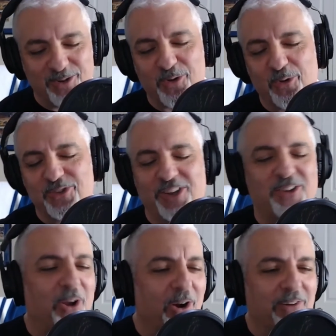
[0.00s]
Of course, he
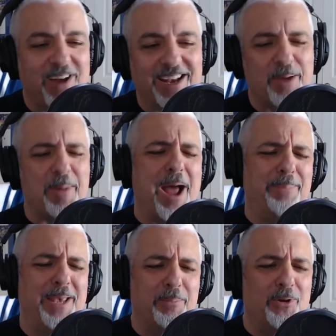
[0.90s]
clarified, "Come on,
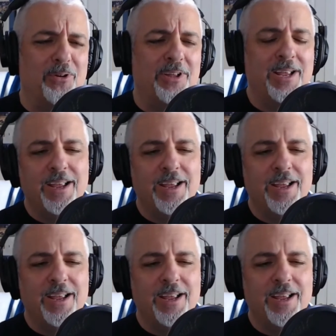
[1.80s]
people,